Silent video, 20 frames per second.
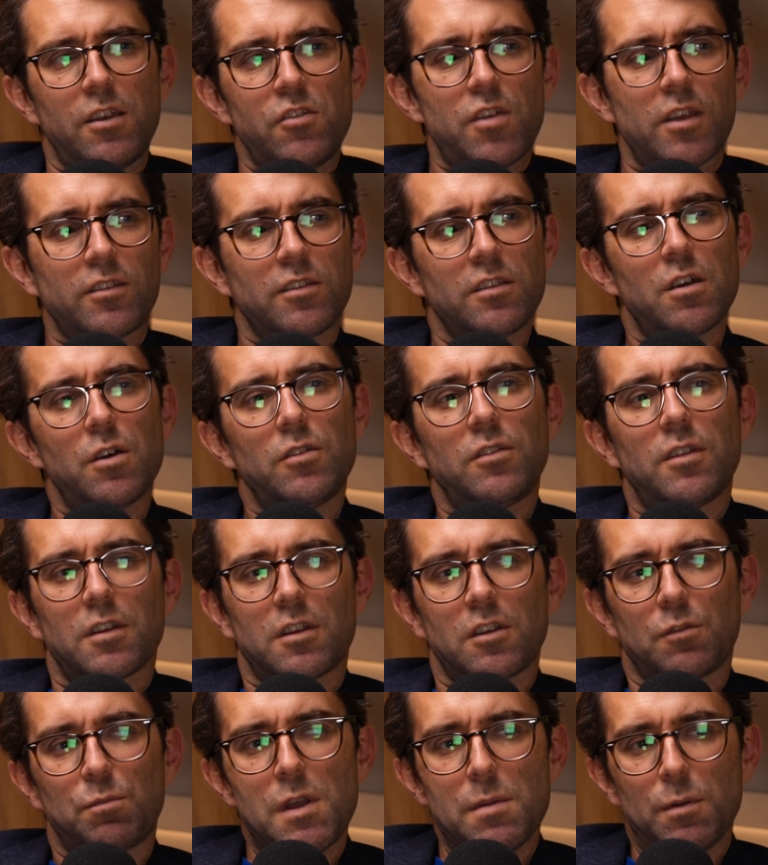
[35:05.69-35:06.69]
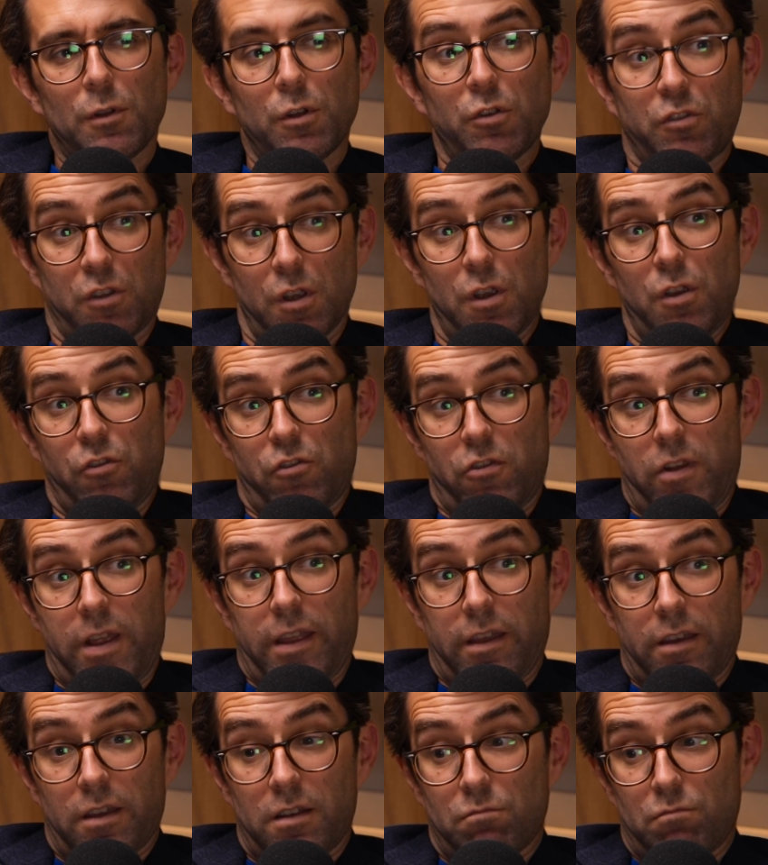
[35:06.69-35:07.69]
interesting, though, isn't it? Because people who do
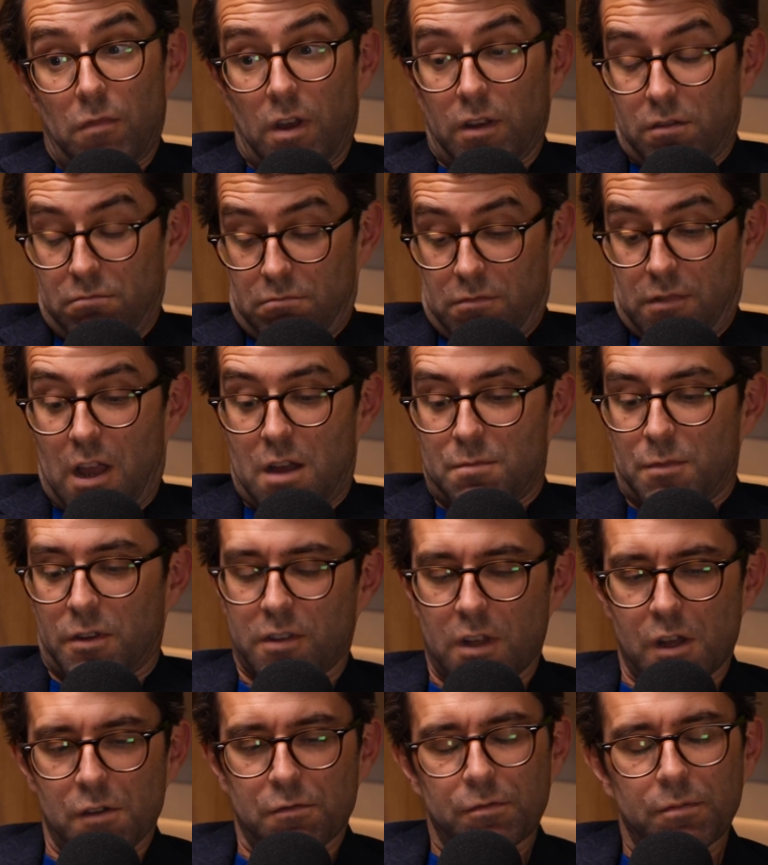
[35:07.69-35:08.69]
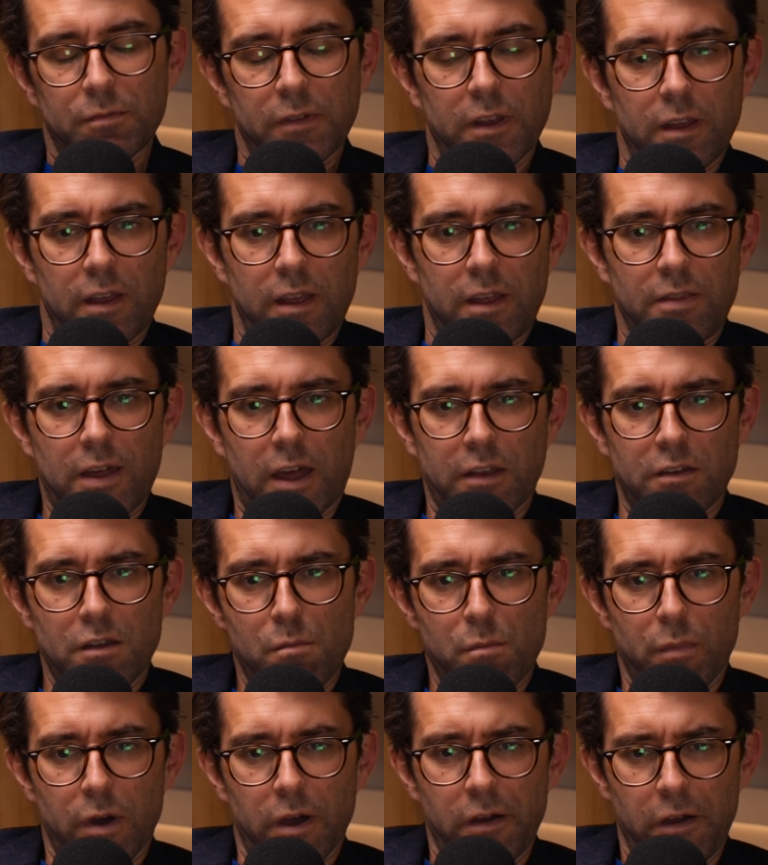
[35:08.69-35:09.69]
drink, and I count myself in that
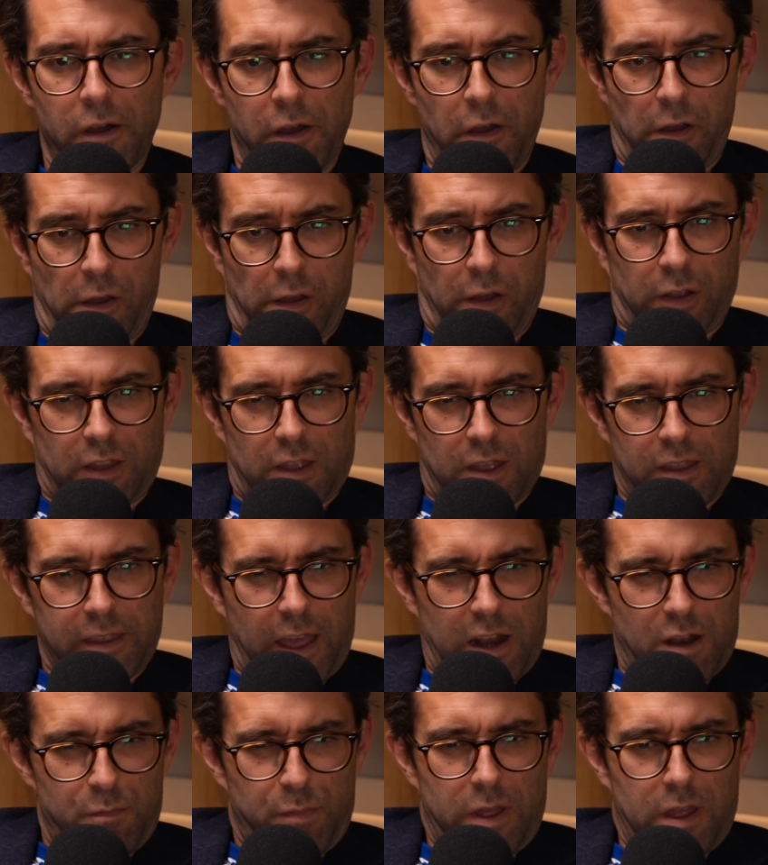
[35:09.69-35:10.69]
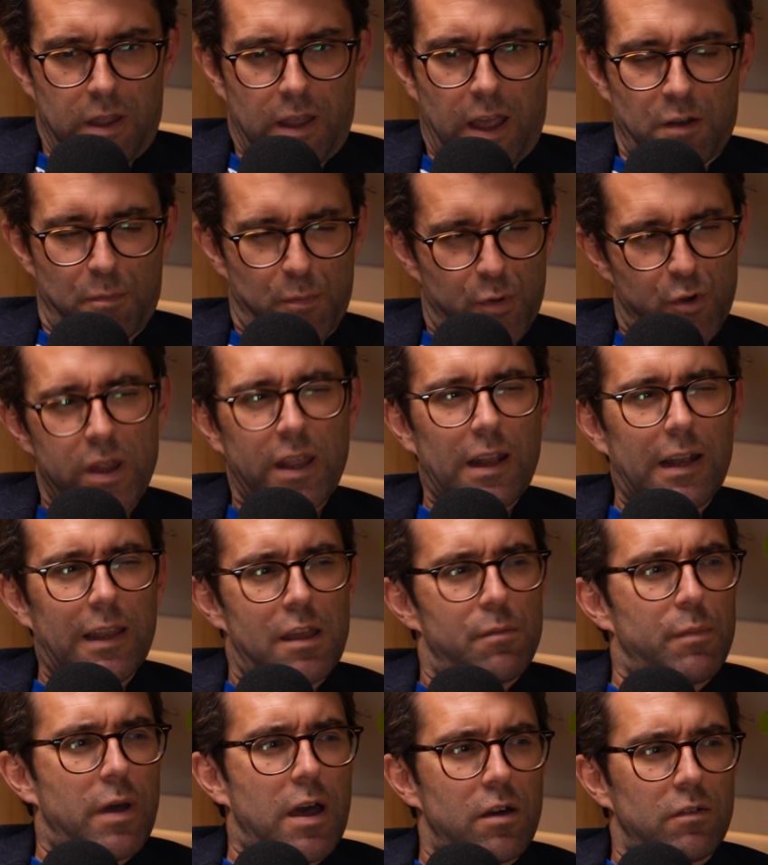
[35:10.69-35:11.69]
number, can get a bit kind of prickly
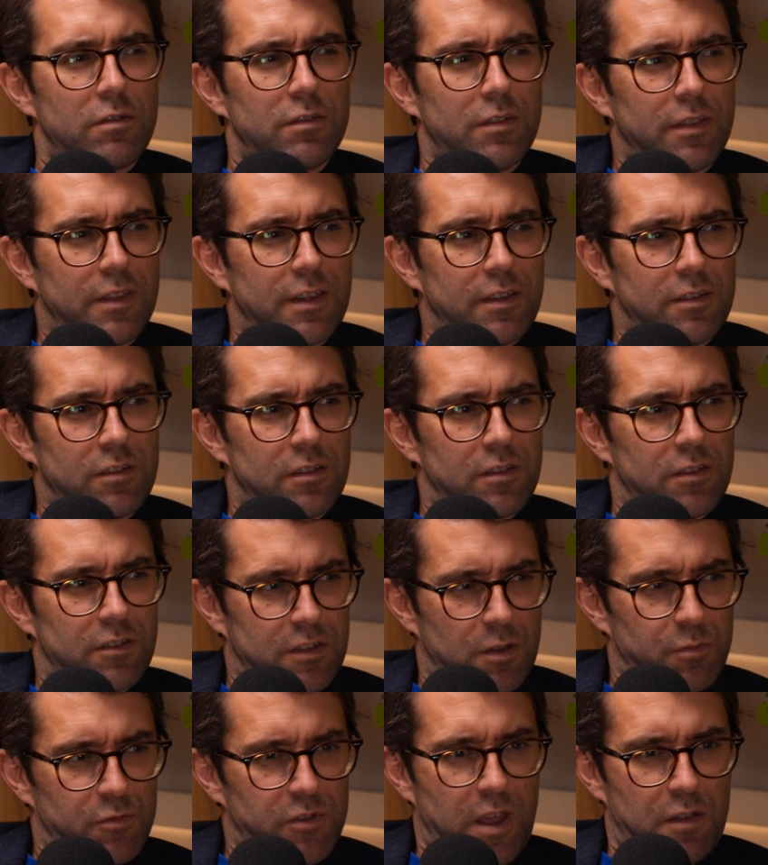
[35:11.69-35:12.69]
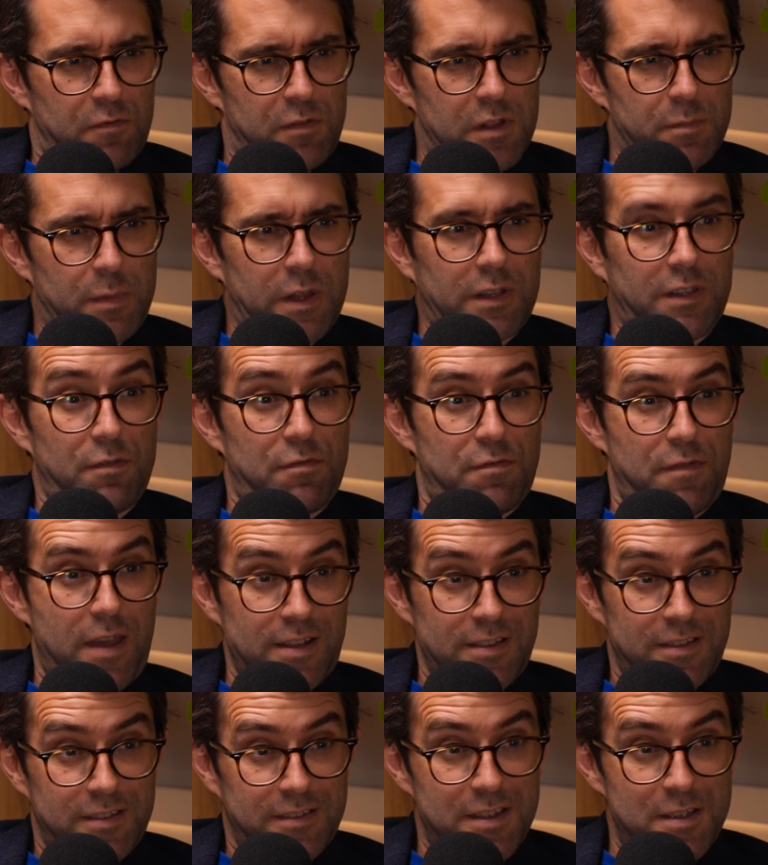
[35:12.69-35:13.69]
about this subject, feel a bit
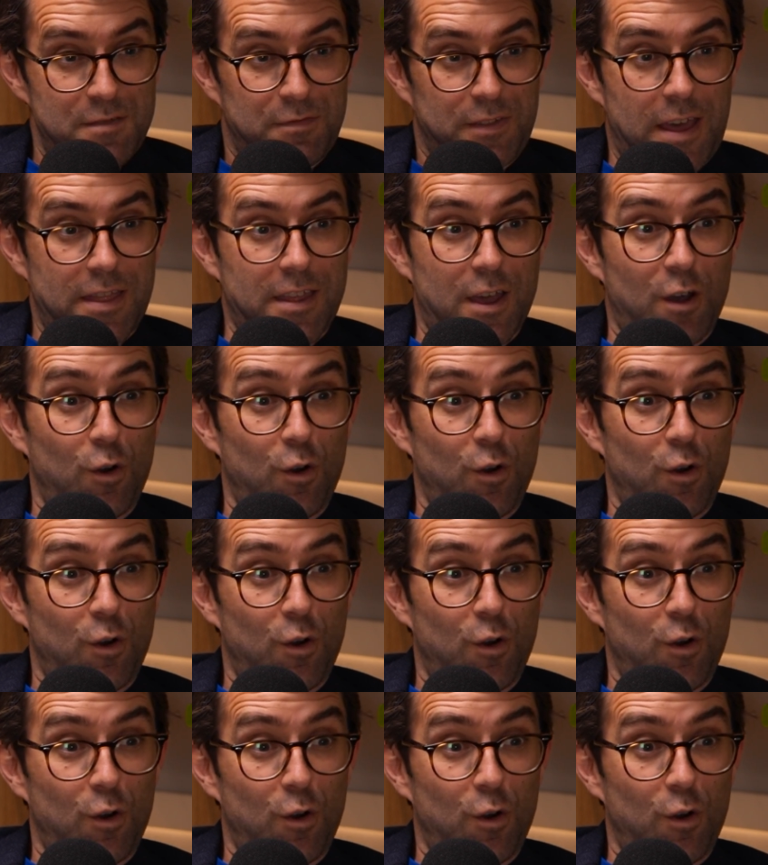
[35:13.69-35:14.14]
defensive, get their